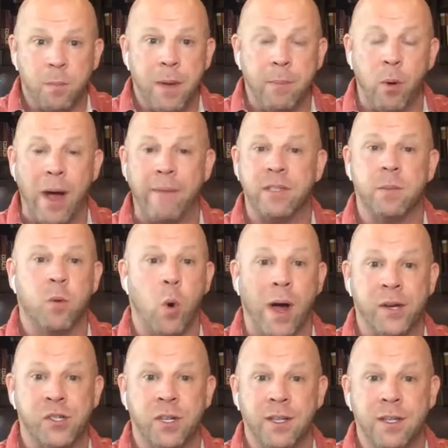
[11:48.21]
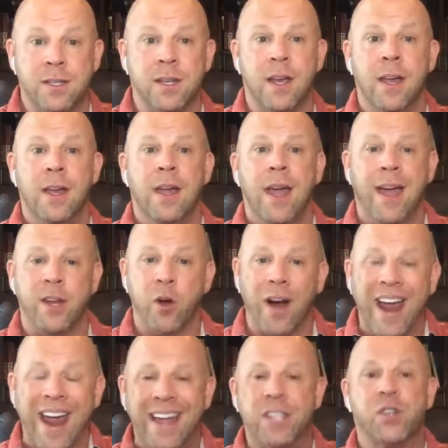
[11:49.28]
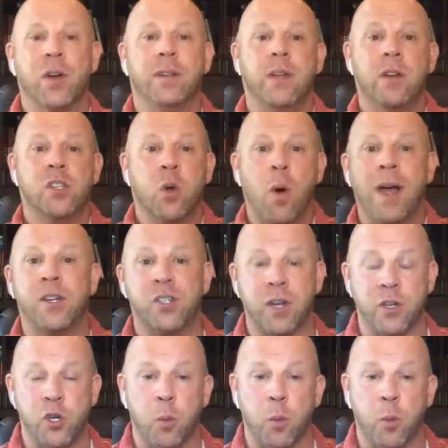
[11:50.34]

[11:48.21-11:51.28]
people have some questions and you're answering those questions.